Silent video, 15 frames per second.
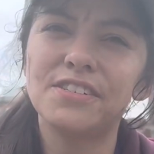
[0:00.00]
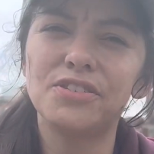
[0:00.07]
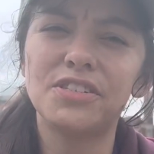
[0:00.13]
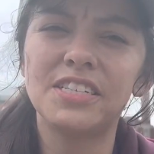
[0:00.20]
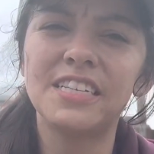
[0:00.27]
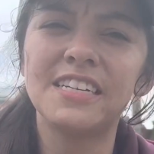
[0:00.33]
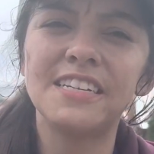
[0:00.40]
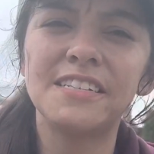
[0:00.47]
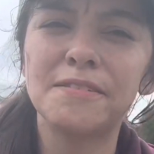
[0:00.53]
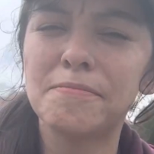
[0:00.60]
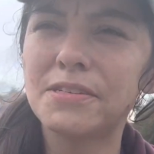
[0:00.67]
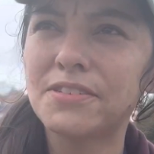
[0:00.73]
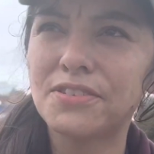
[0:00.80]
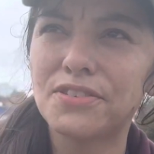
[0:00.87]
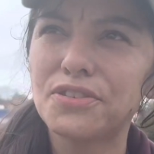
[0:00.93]
see it in the
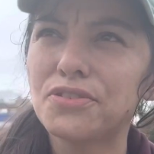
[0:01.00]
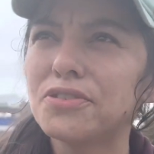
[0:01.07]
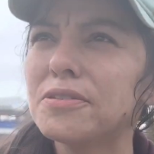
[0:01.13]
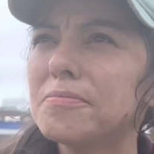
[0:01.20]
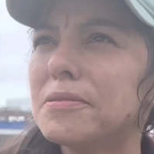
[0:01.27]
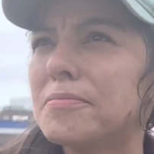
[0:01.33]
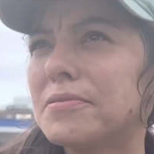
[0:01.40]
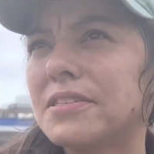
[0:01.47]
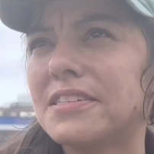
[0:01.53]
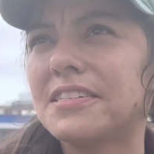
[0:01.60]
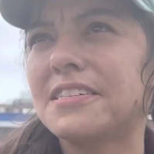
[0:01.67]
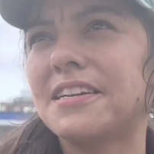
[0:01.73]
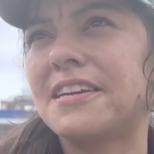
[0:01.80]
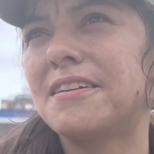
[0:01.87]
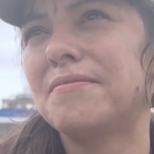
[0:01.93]
middle of the street. People get
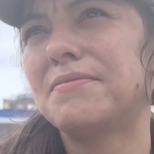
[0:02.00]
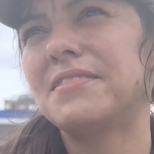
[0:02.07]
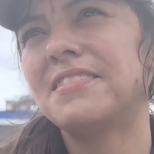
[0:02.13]
stabbed.